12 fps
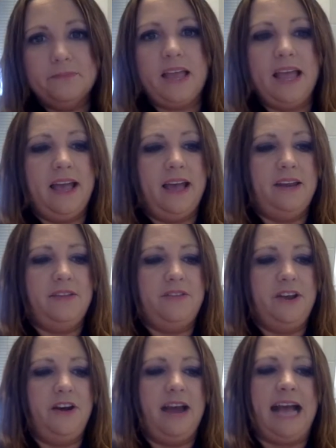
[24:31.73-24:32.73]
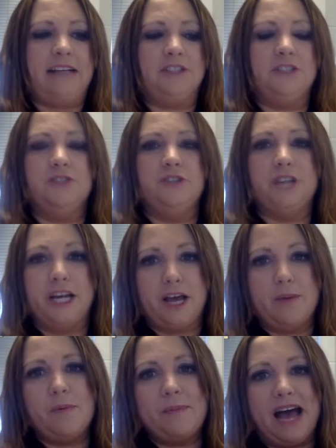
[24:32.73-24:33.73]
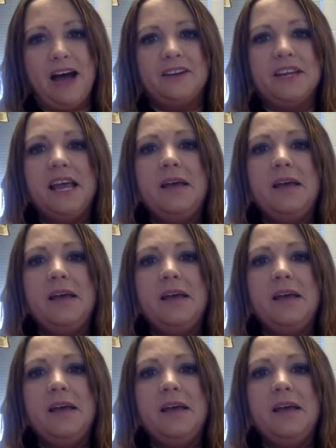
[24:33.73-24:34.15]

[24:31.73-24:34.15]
And their actions are going to come about